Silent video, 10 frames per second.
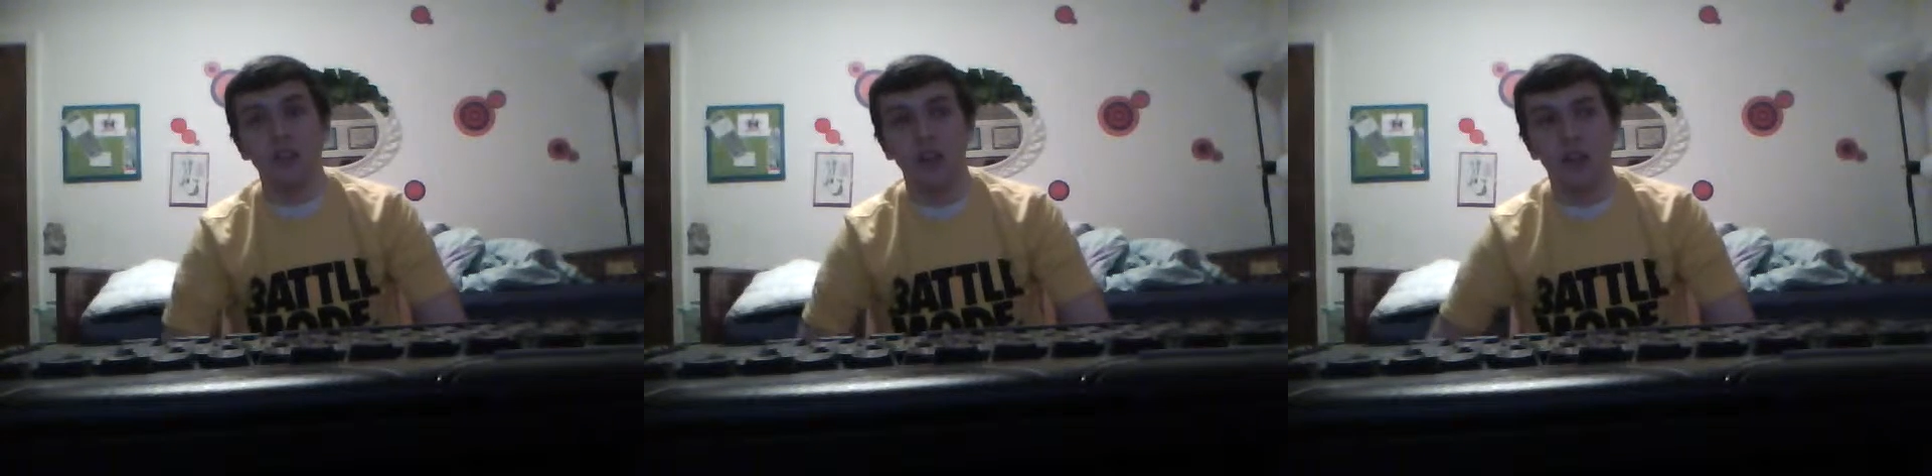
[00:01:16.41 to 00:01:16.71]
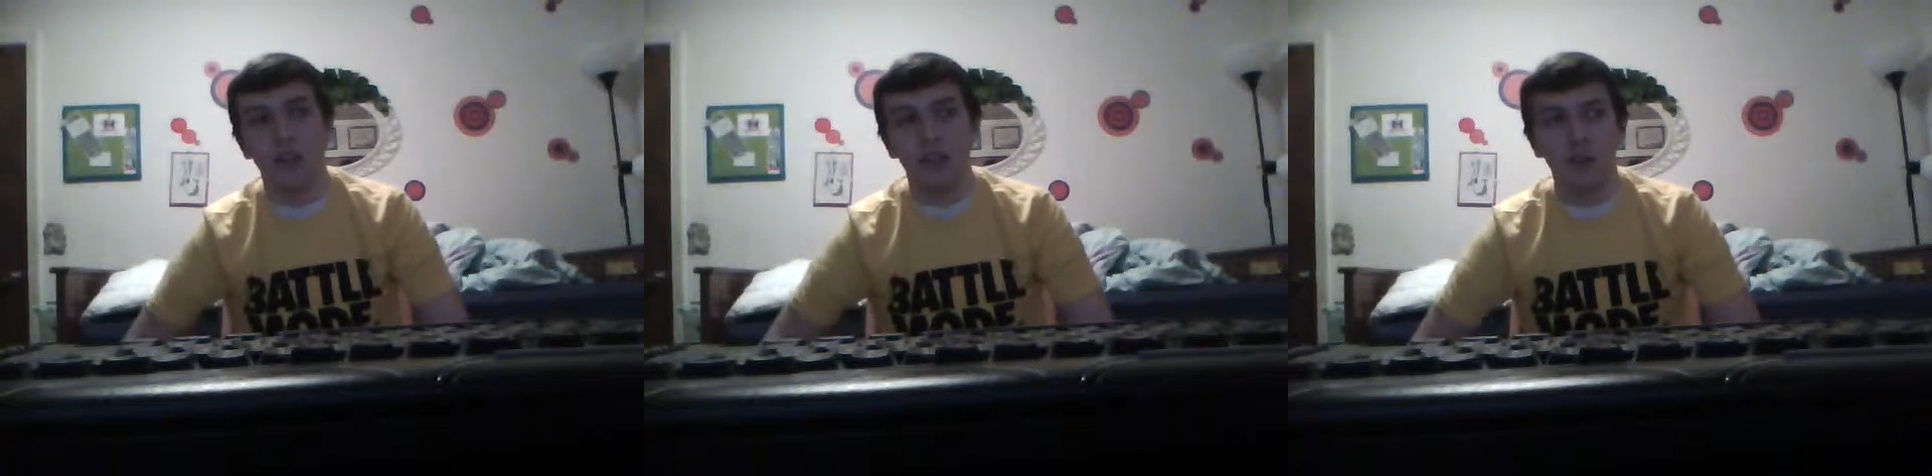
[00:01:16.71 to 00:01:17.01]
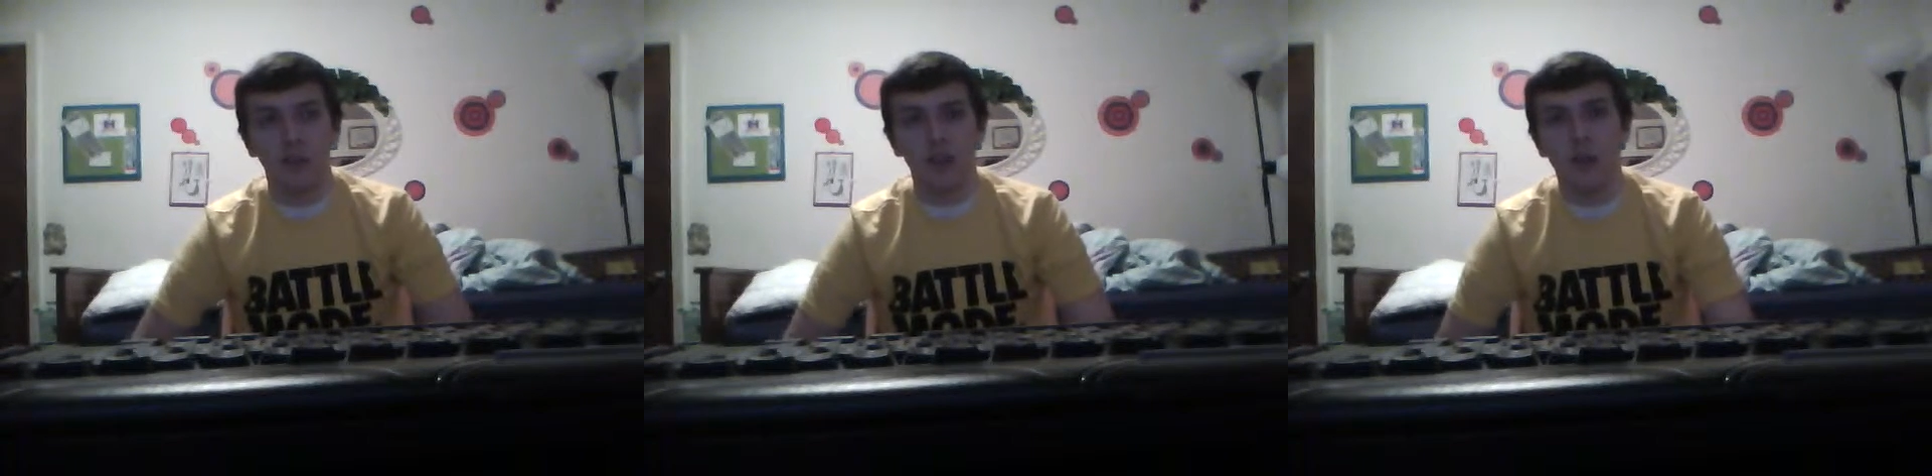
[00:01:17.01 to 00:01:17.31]
not because
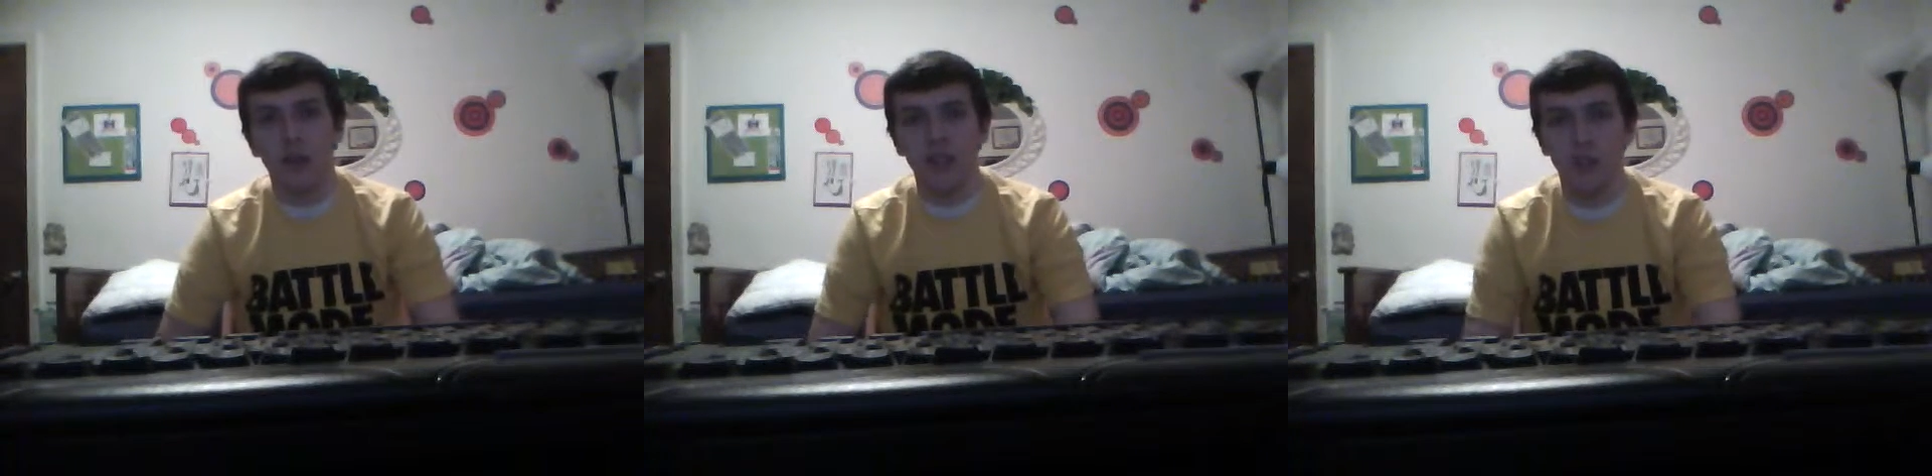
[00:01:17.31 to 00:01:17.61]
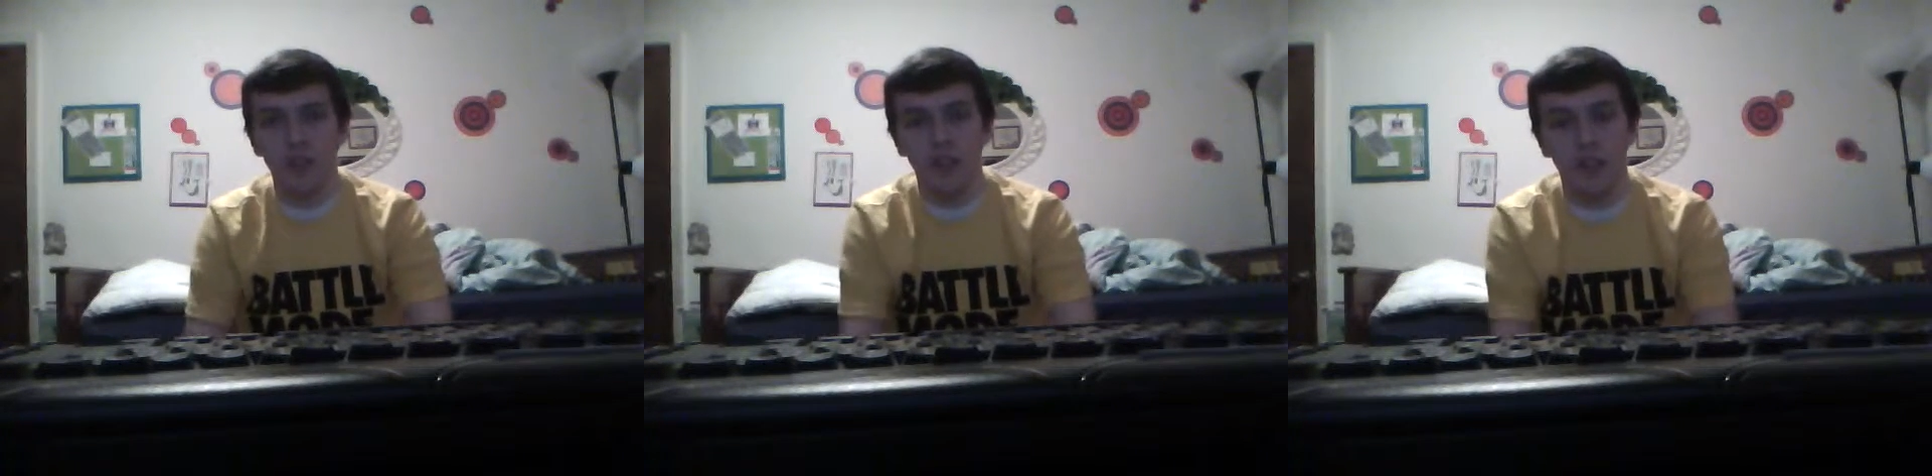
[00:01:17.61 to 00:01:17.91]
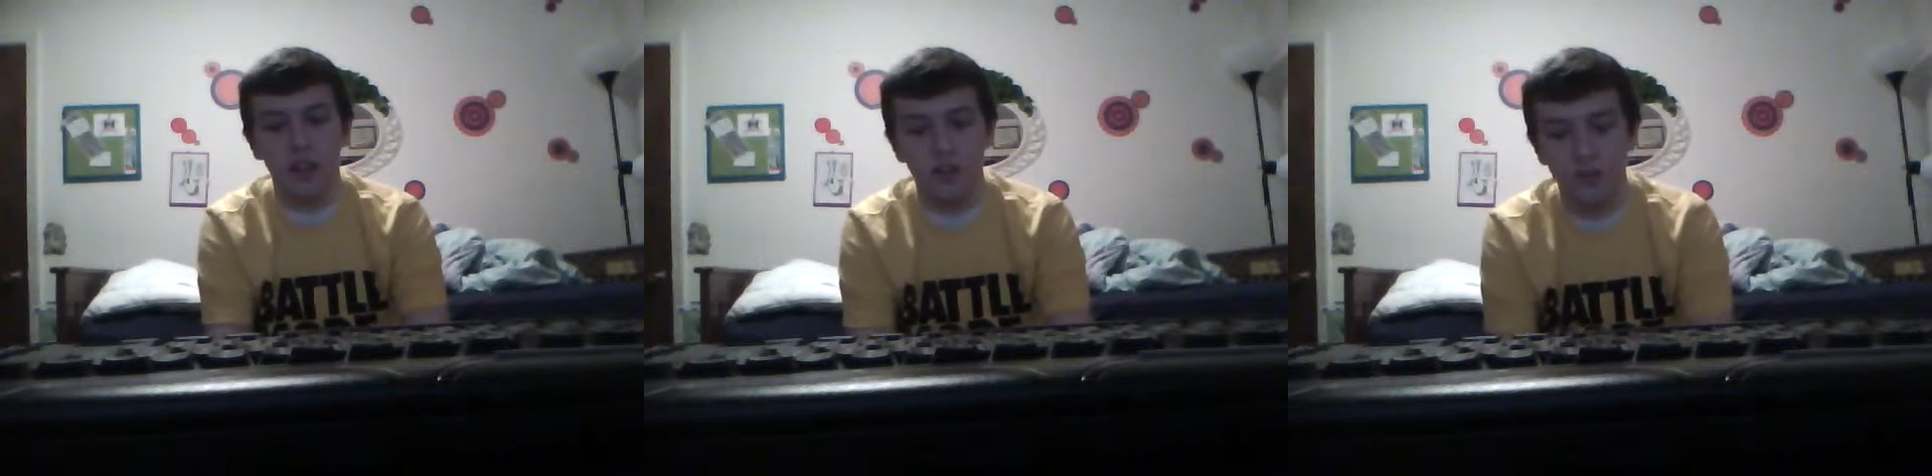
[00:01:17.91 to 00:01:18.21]
you want to know about someone's
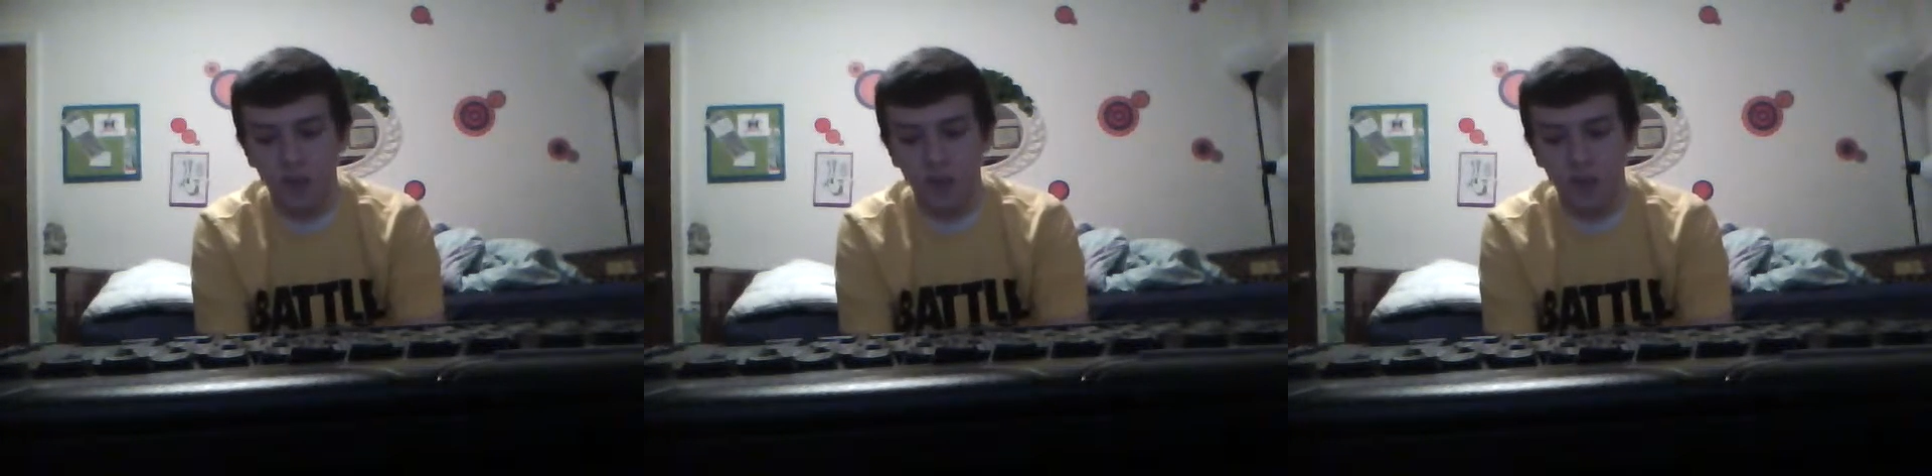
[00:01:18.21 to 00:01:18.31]
life.